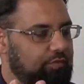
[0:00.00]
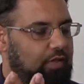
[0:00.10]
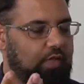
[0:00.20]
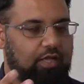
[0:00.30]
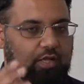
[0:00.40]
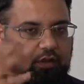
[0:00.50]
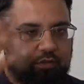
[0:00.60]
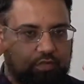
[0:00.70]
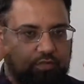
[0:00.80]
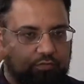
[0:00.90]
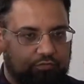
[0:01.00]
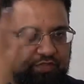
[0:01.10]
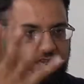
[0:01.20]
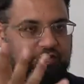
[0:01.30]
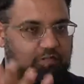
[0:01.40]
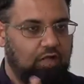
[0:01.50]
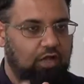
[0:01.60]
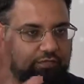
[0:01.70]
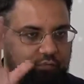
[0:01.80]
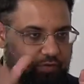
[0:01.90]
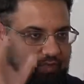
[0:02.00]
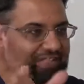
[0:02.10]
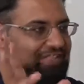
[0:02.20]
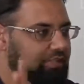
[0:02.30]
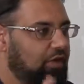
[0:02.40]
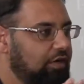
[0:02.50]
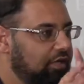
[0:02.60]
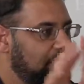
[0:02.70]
If you headscarf and we're an easy target,